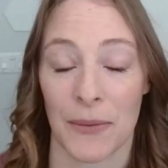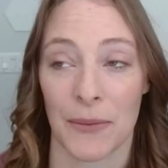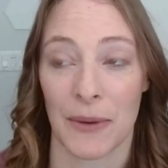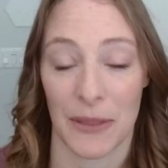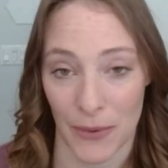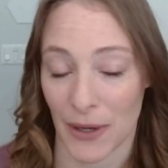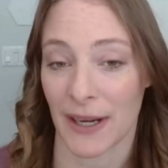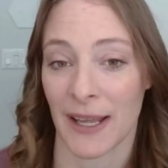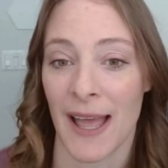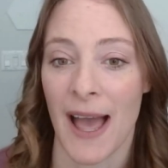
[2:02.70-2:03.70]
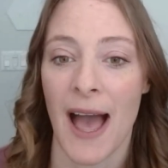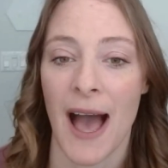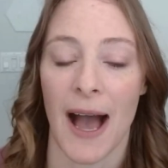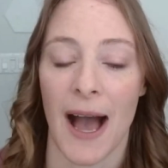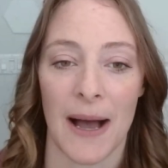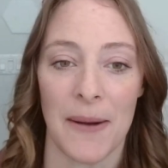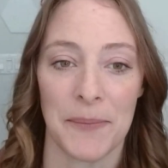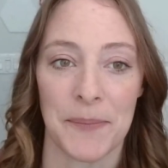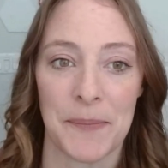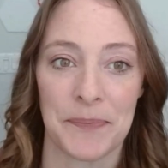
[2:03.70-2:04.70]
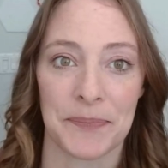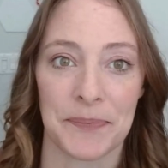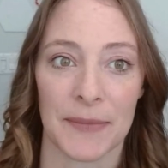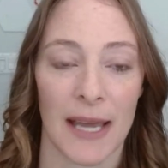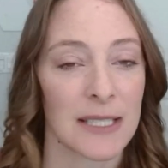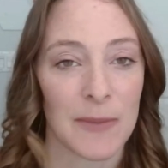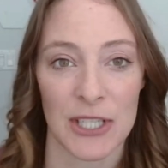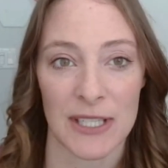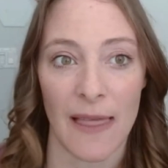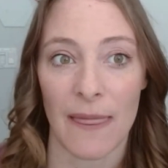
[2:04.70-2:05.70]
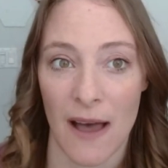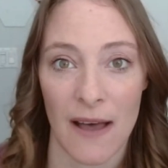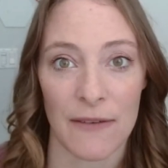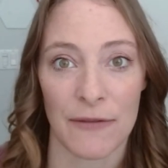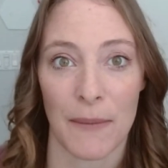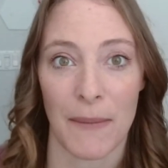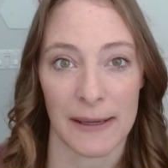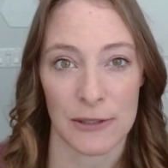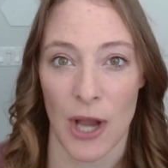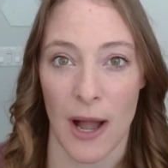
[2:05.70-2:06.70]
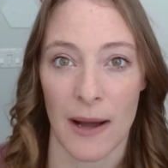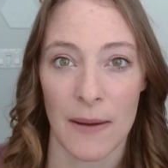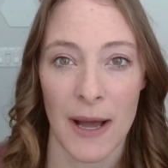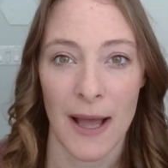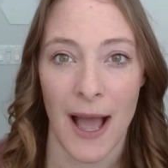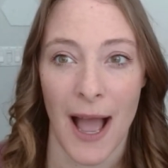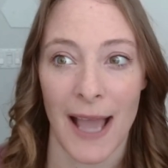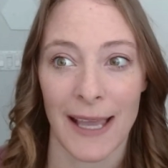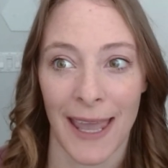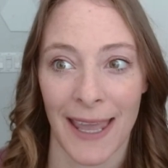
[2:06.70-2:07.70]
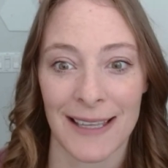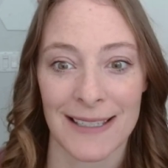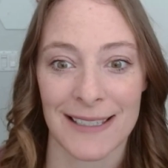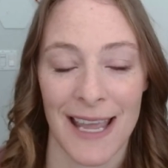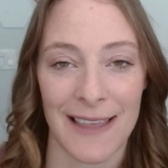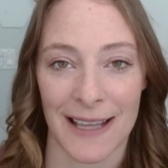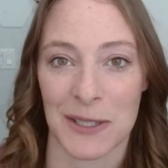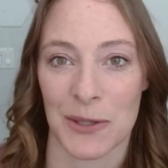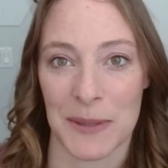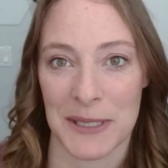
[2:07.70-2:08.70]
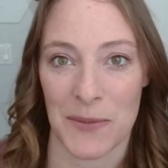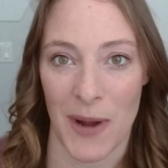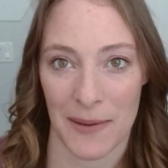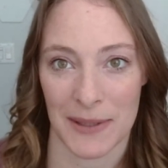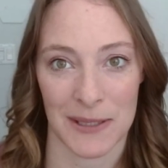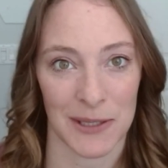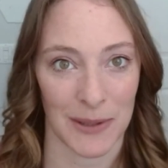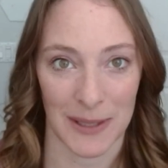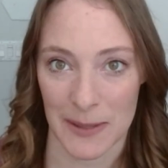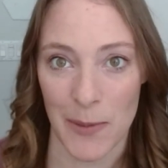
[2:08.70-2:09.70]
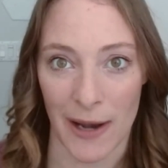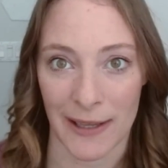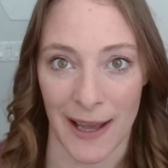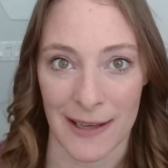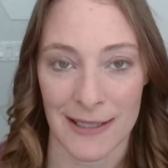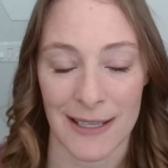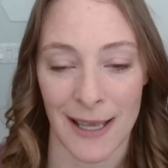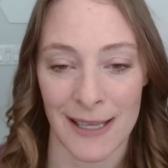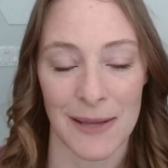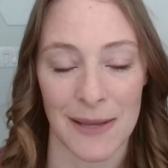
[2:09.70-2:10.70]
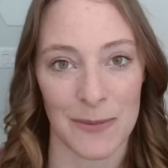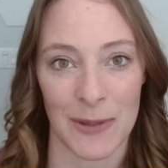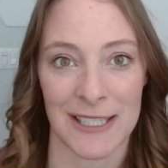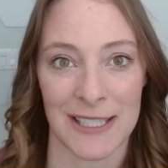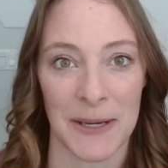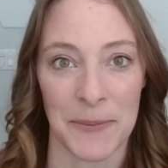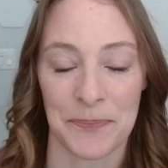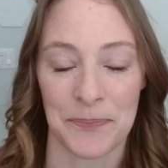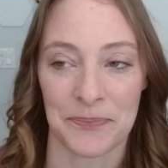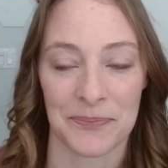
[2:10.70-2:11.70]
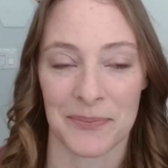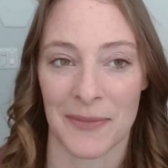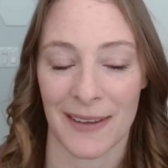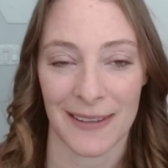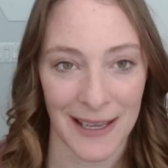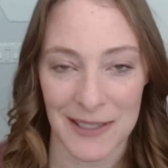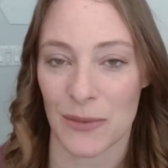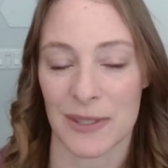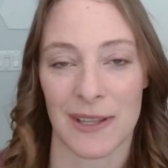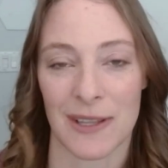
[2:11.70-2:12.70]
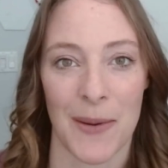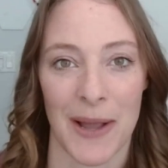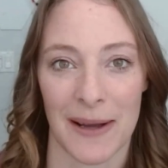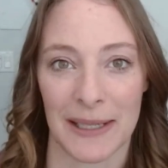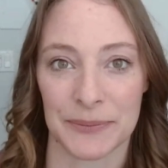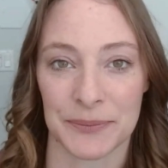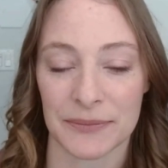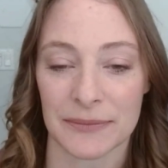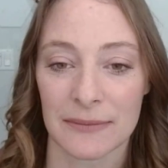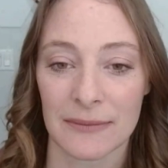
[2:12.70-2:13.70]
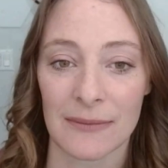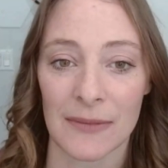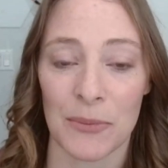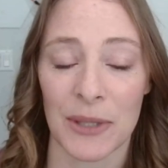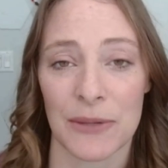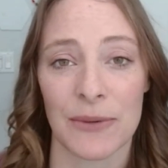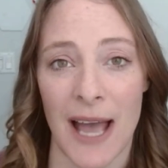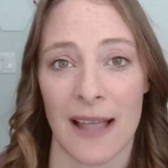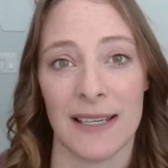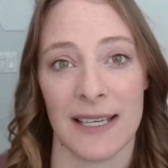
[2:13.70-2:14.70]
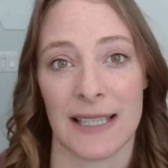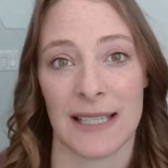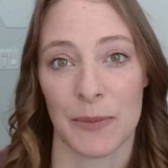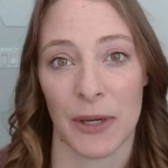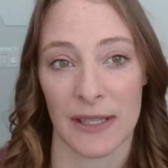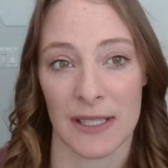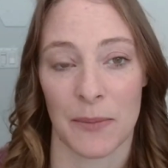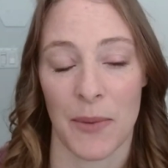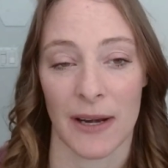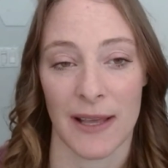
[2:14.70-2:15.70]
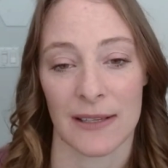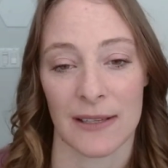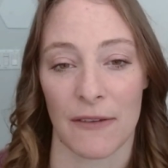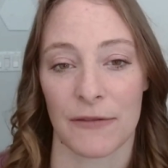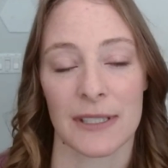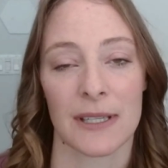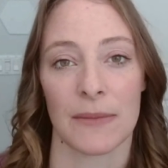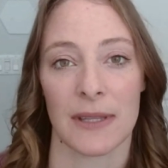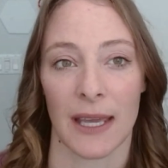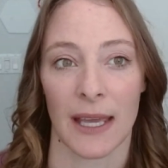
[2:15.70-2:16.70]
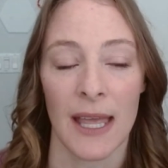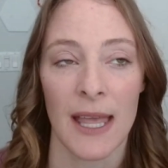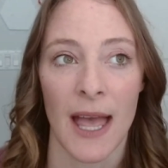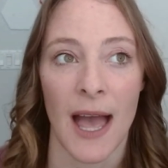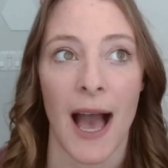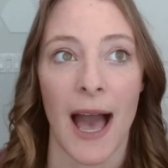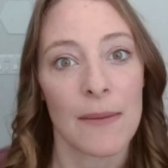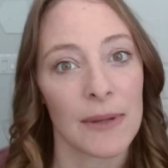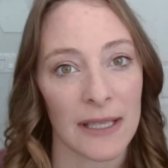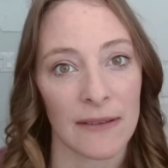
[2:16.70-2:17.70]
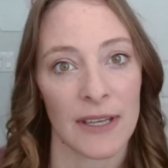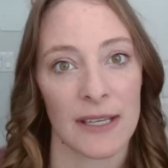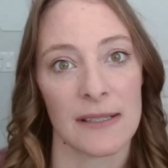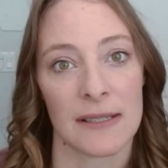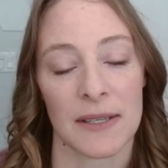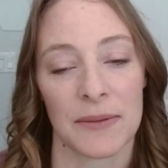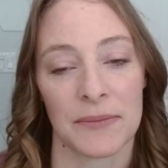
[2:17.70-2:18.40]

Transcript: with work. And as much as I love my job, I can't say that's the reason why I wasn't doing this podcast. Yes, I was busy. Yes, there was a lot going on. But the reality is I was putting this podcast off for something I believe is